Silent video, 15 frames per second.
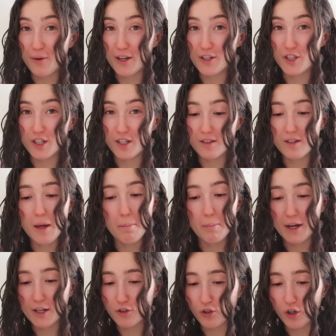question,
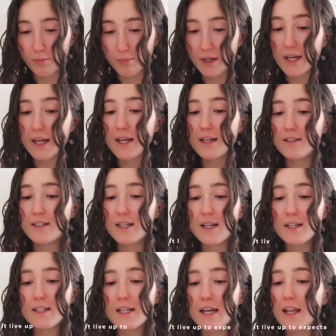mic drop,
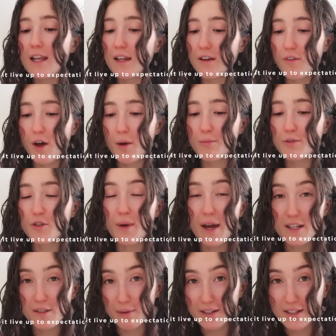did it live up to
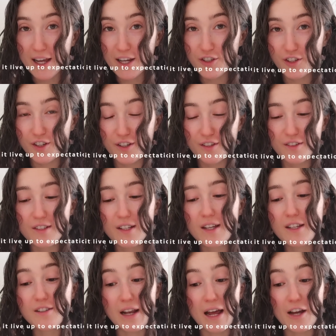expectations
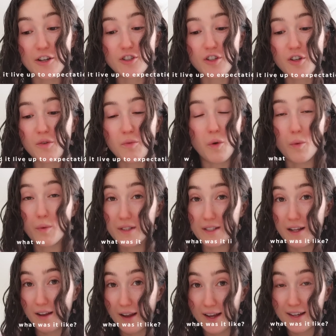slash what was
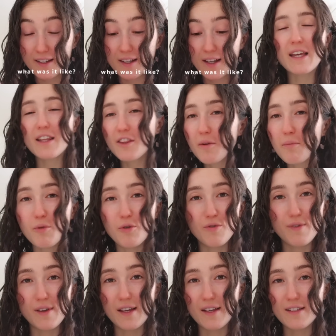it like? In the
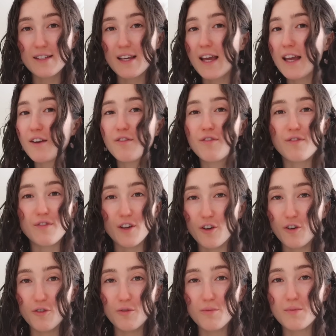movies, in
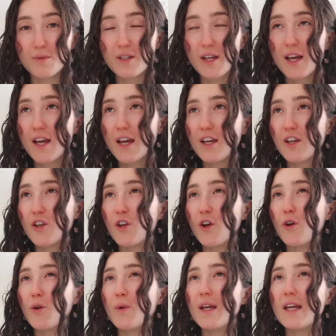films, you
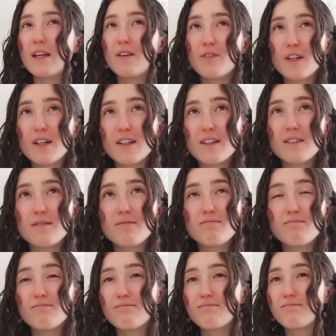know,
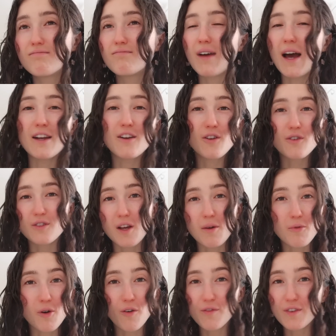even, I don't know,
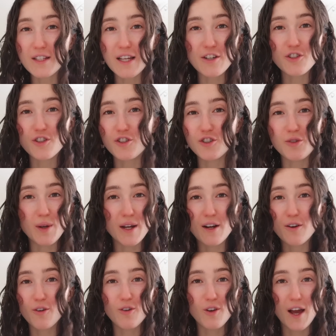some conversations you
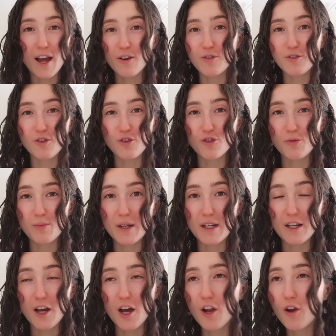hear online on social
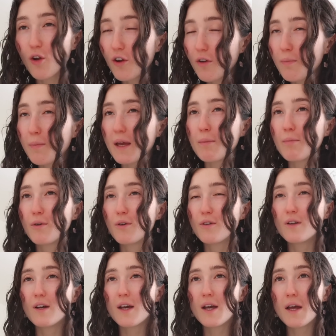media, a lot of
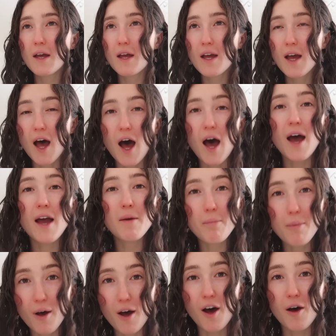people
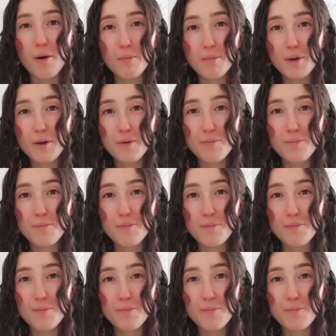hype up